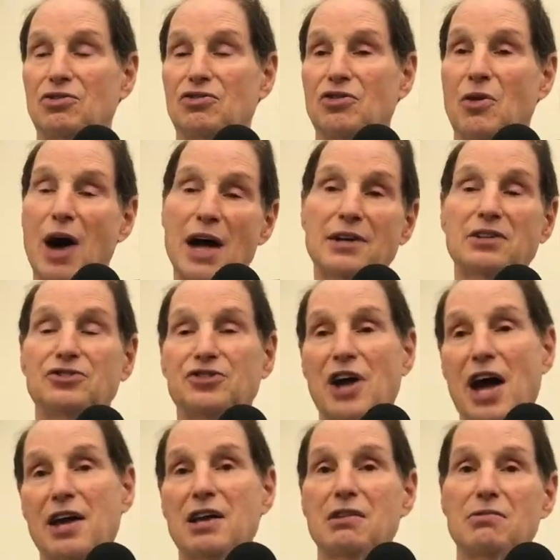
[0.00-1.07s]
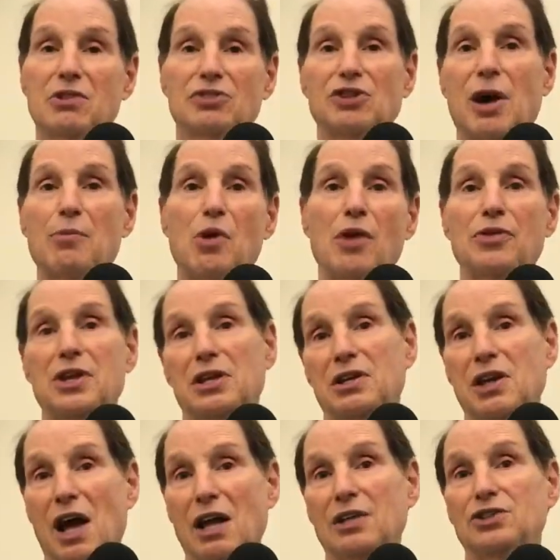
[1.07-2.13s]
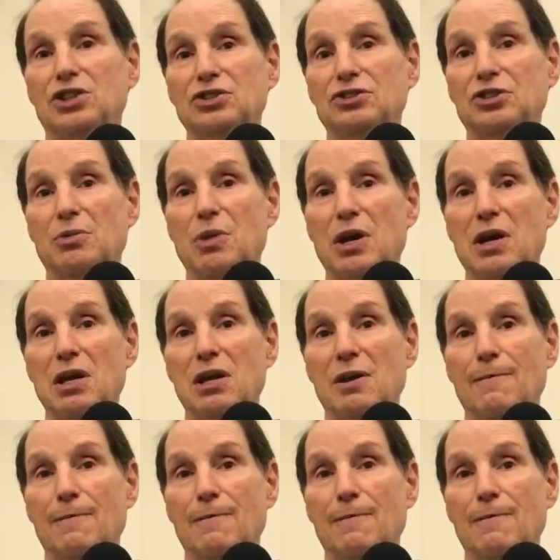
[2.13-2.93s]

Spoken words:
So I decided, because I'm on the Intelligence Committee,